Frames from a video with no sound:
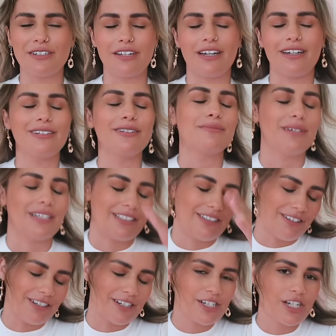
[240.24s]
you're like, oh my
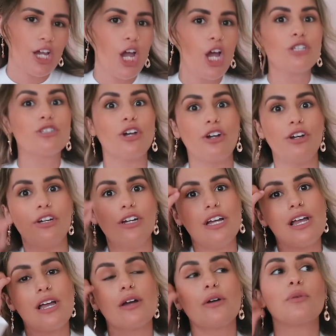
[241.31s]
gosh. So
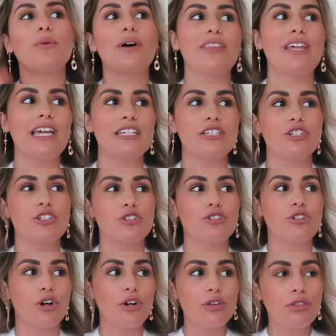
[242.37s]
one thing is to just
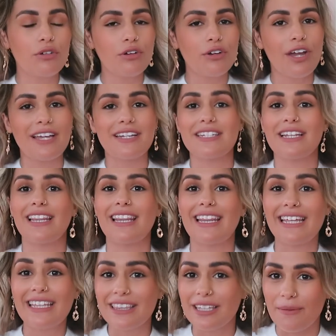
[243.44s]
go through and
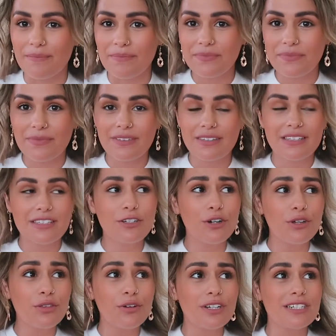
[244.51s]
delete them.
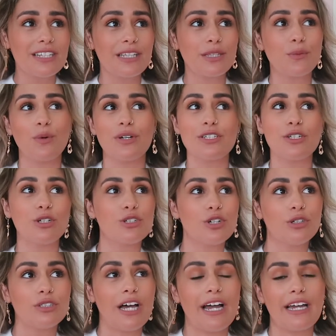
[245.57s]
Go through and delete the ones that you
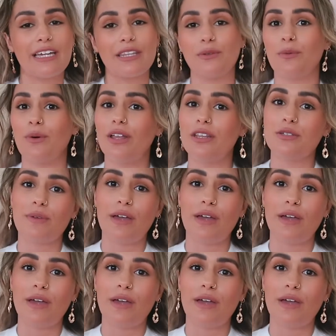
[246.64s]
don't like, the ones